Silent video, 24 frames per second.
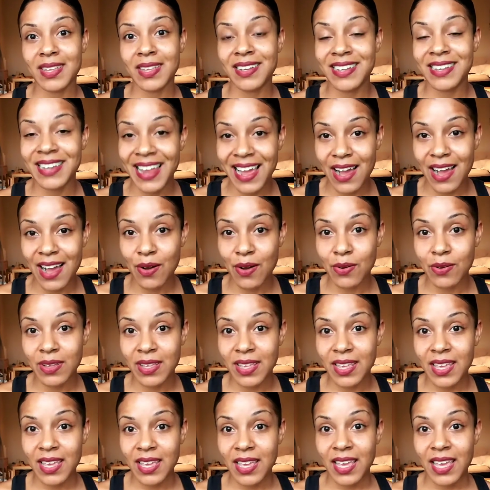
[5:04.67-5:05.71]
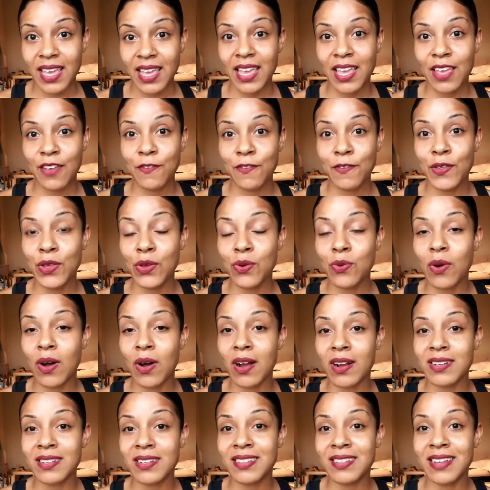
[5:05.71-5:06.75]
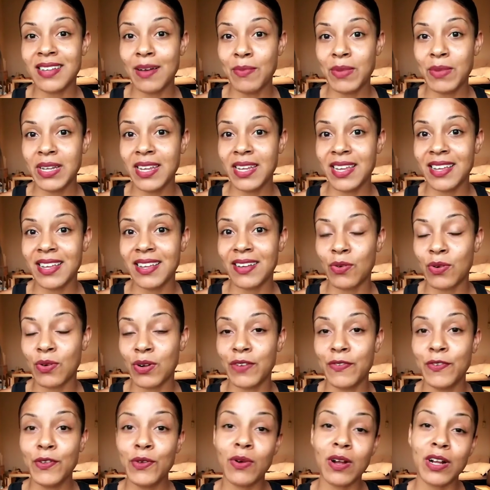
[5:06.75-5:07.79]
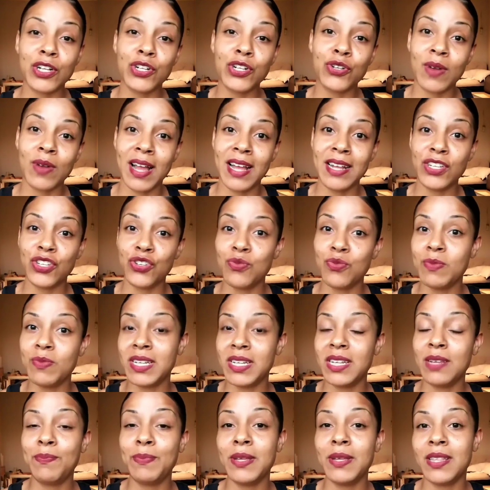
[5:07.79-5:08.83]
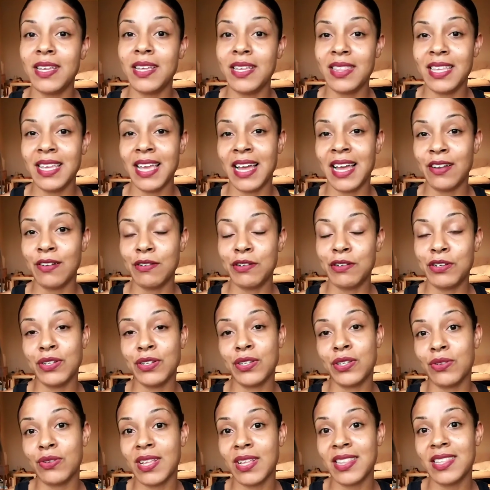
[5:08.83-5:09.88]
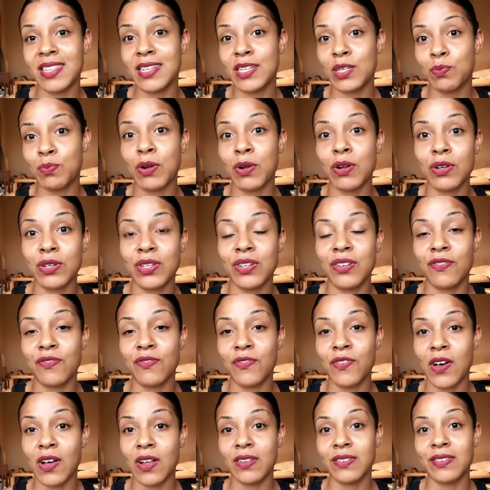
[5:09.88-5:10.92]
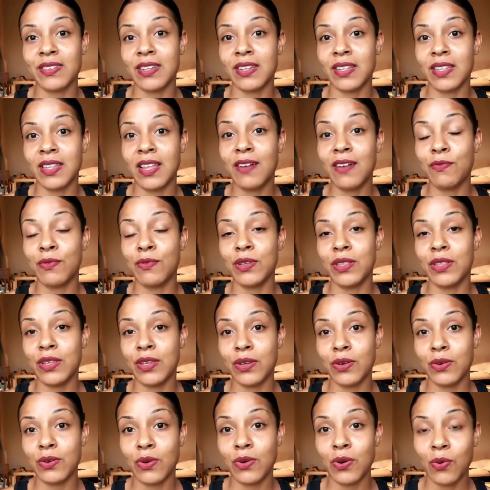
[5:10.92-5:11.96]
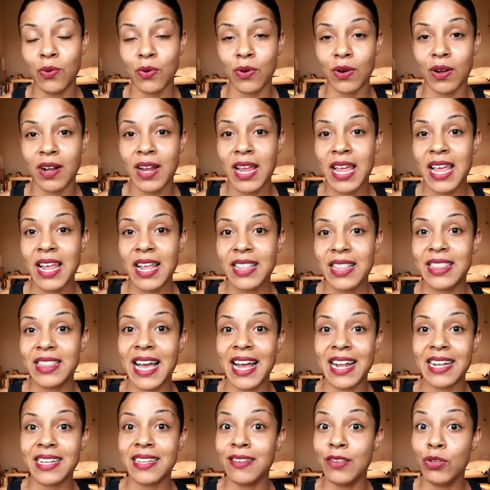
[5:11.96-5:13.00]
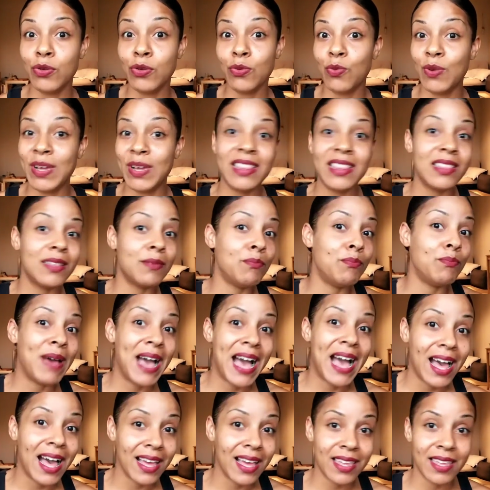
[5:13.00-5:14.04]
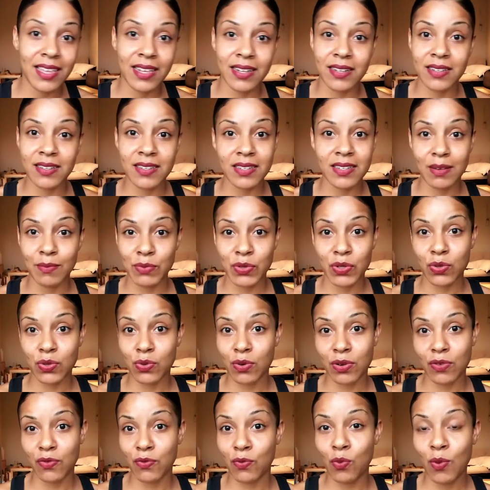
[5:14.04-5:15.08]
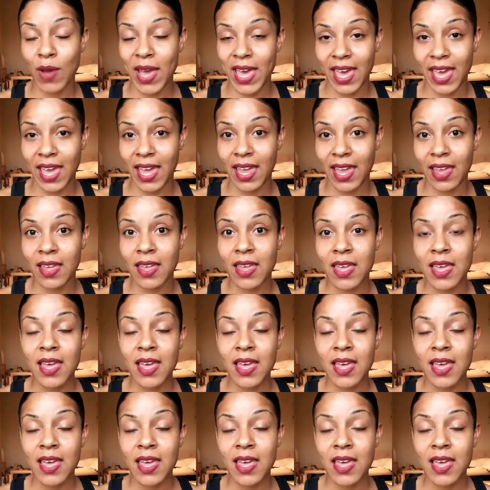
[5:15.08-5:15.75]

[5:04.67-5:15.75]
Now, if you are summoning or if you are trying to manipulate the energy so that this person falls in love with you or that you win them back in some sort of way,